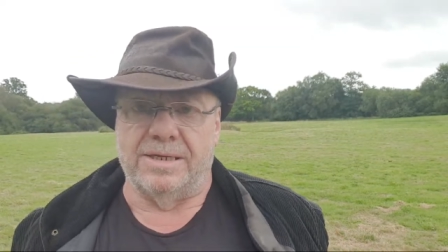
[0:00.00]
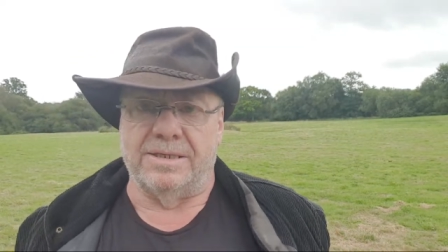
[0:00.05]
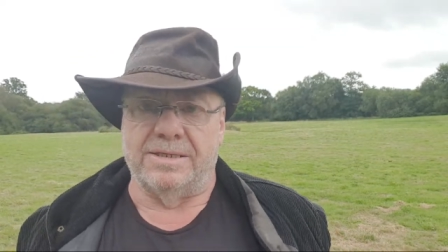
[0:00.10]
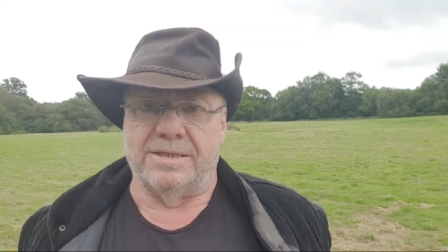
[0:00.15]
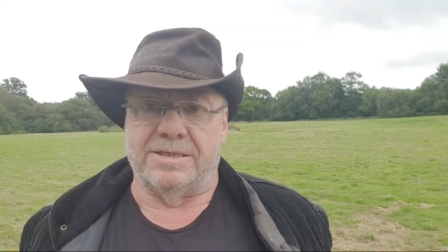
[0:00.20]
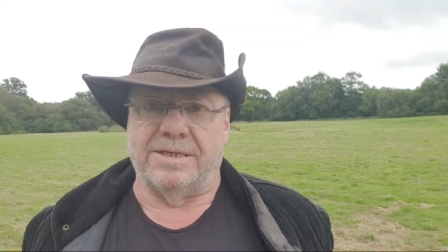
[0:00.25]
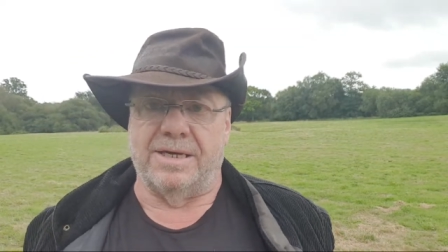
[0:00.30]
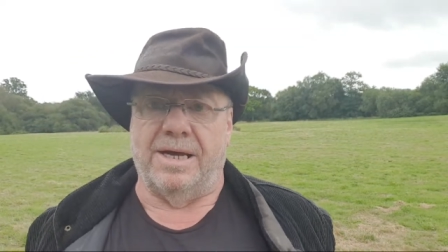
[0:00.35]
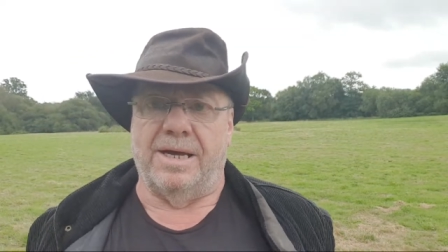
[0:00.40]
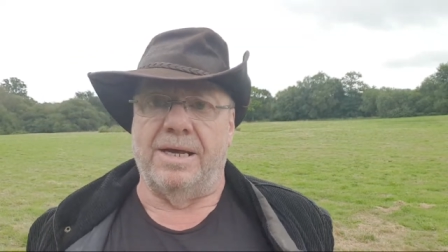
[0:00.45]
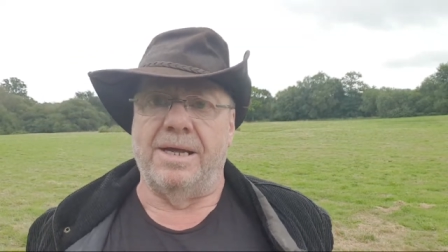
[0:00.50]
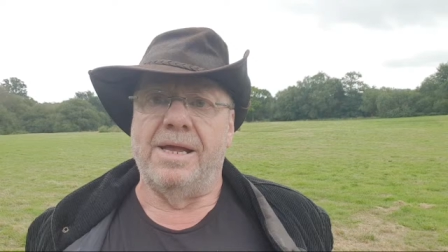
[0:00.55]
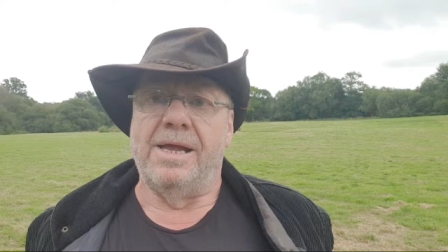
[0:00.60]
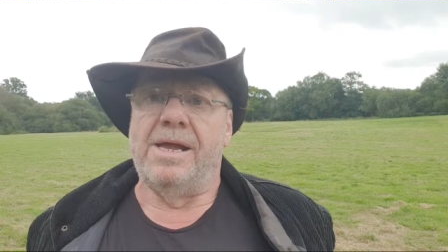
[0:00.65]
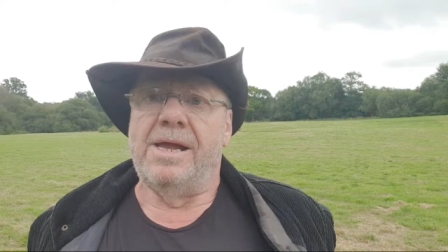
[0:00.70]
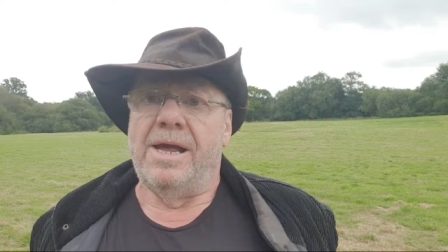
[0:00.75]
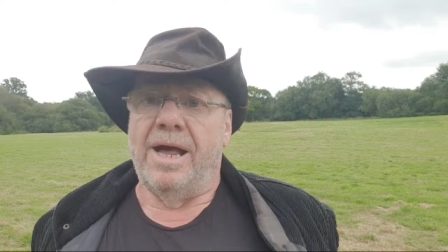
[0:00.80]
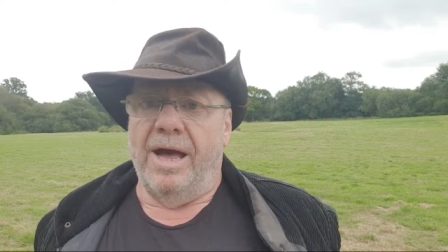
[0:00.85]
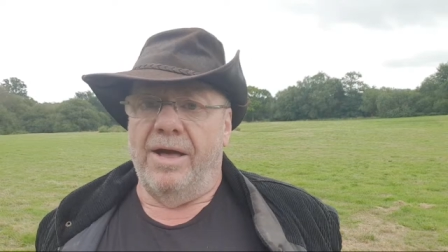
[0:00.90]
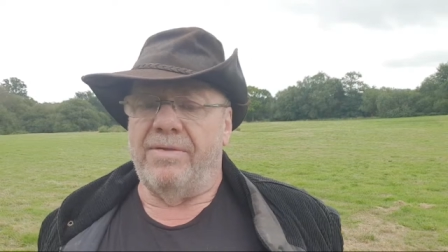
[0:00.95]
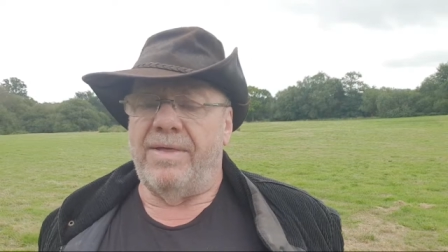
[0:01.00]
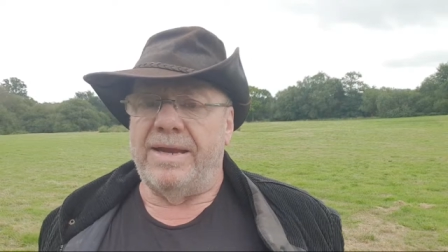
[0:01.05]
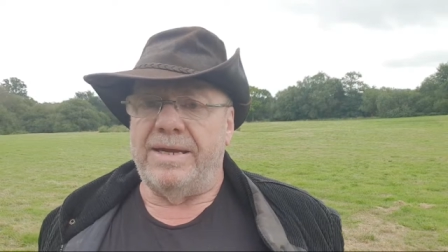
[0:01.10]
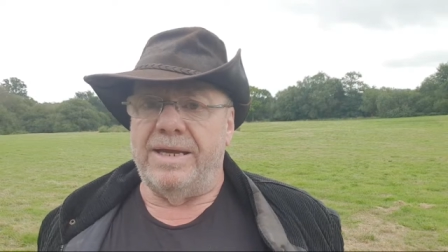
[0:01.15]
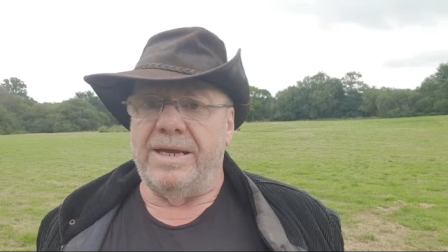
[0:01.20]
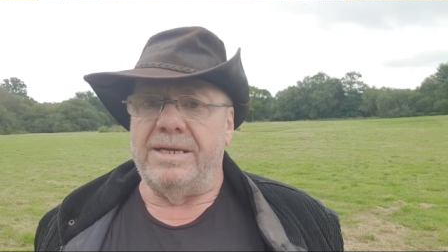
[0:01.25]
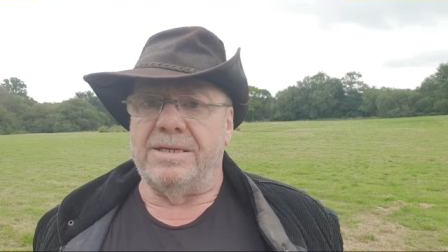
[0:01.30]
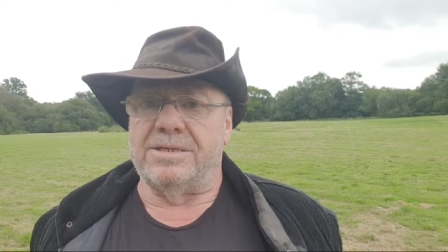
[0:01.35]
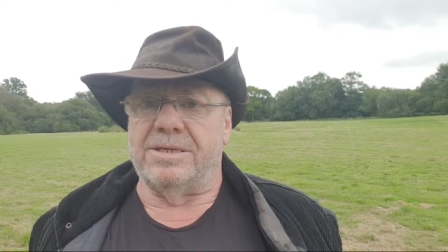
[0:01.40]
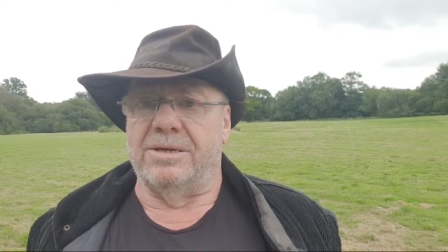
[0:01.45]
that
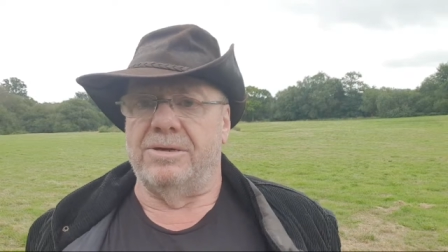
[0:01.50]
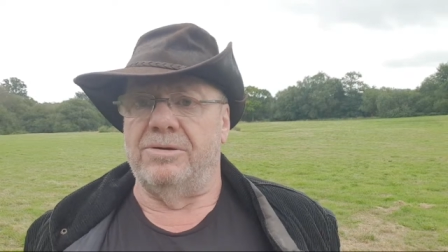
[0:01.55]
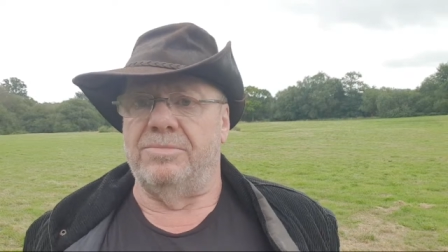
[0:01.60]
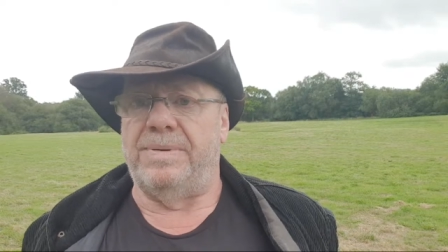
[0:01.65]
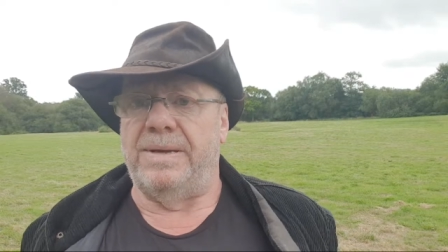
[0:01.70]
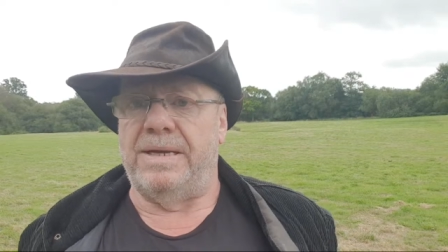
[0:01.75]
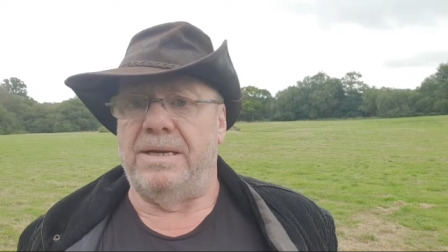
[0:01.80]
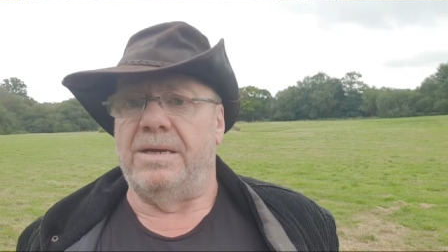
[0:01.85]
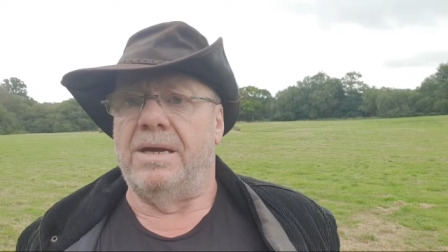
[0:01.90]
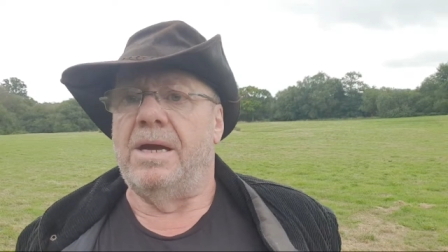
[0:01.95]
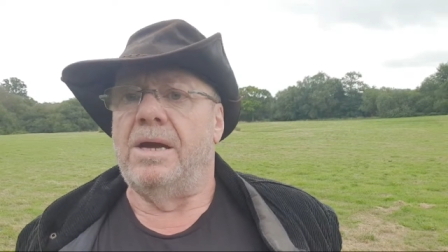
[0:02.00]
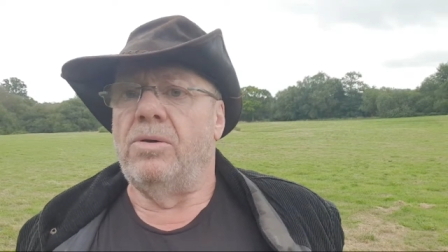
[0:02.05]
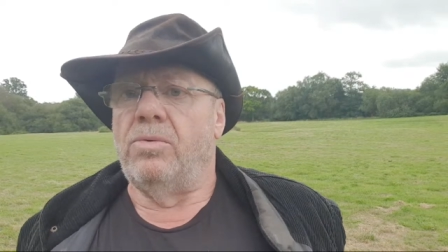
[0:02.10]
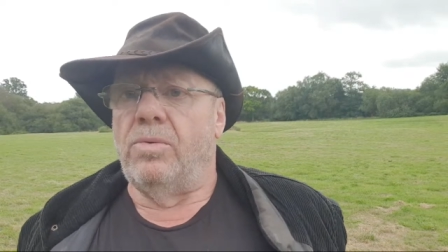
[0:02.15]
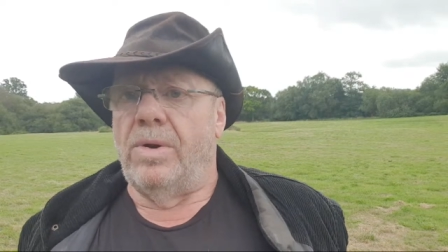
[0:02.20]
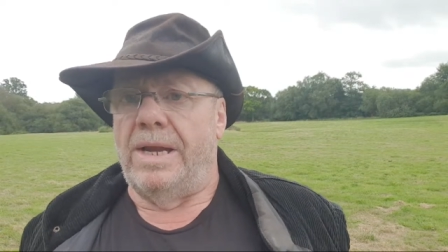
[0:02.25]
they need to be